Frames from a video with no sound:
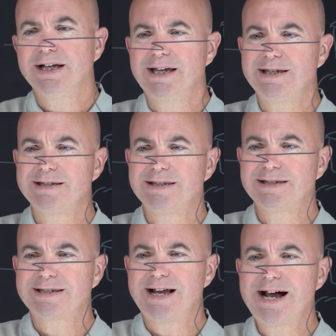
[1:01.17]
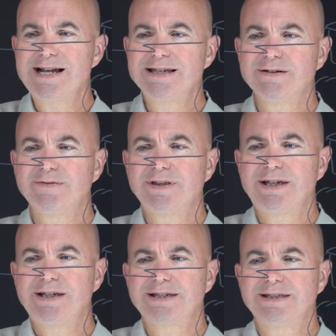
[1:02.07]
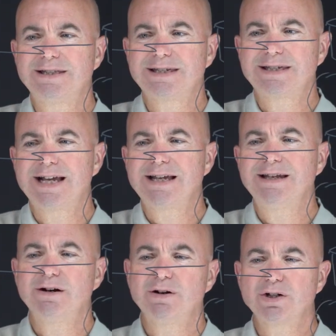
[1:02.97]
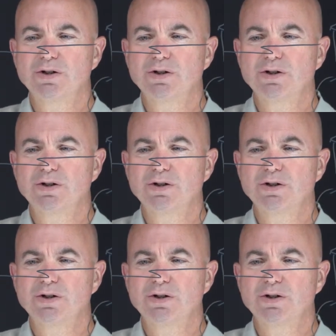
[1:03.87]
is the size of the secondary